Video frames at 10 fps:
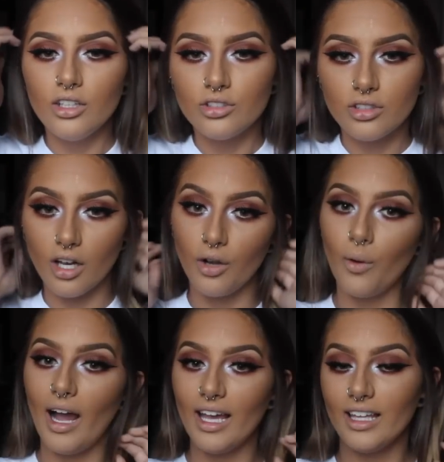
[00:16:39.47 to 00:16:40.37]

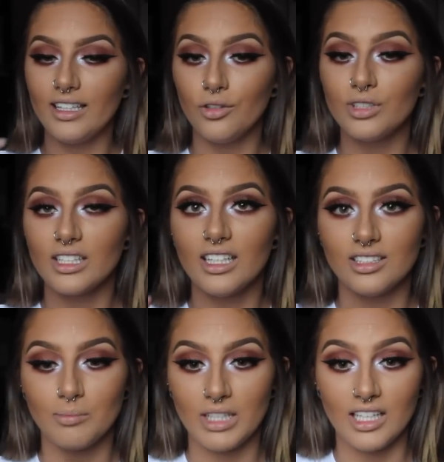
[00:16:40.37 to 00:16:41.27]
So I like using
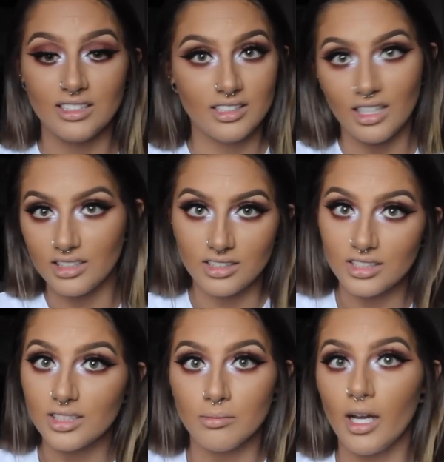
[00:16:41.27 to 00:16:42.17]
this because it
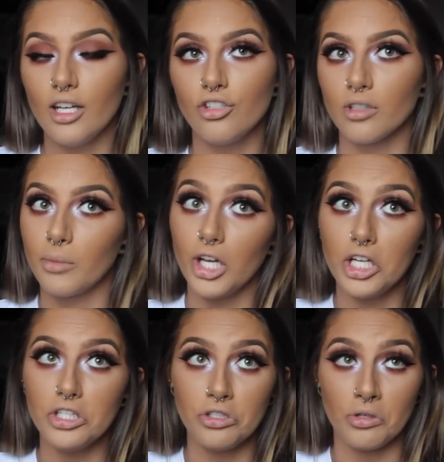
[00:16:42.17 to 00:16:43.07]
doesn't smudge or
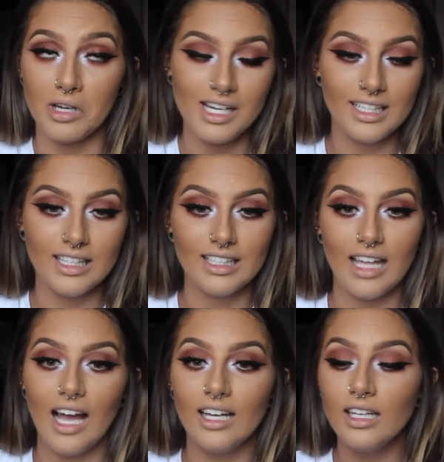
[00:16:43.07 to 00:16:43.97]
budge or anything like
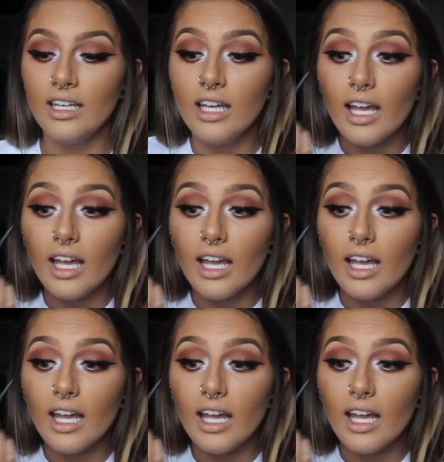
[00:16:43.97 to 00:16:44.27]
that.